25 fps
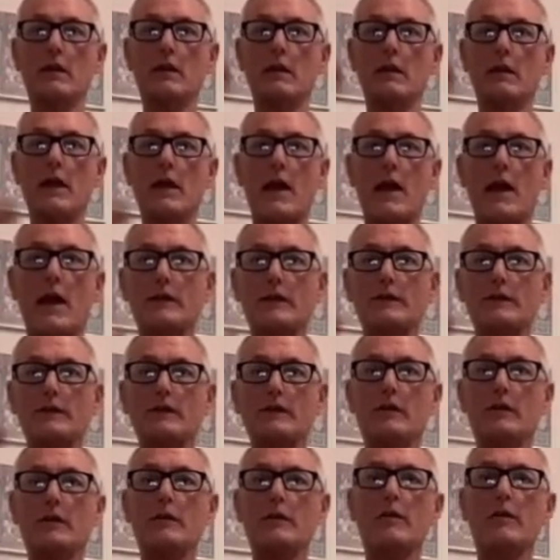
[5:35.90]

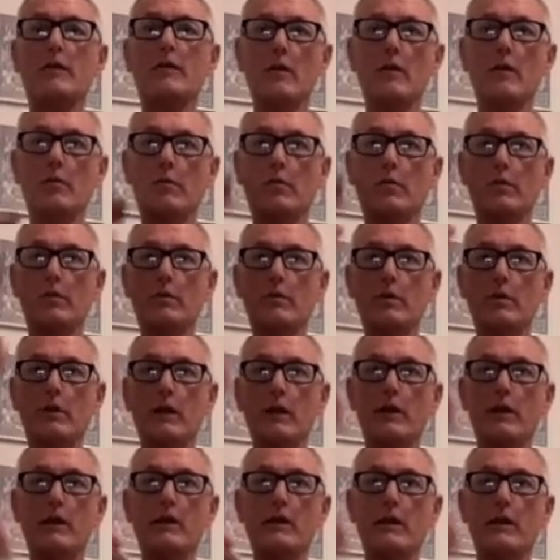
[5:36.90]
action
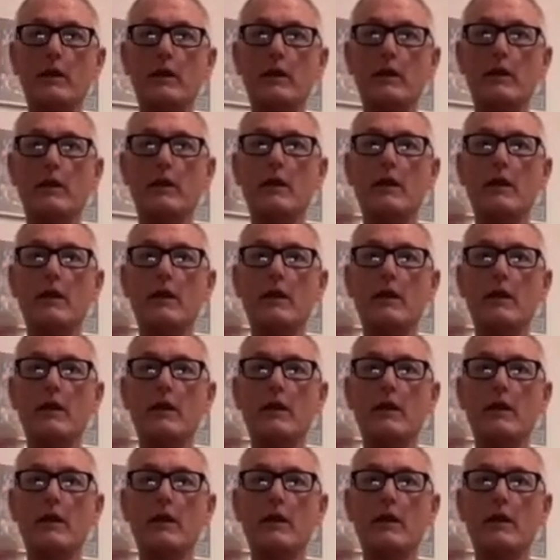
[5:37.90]
breathe it in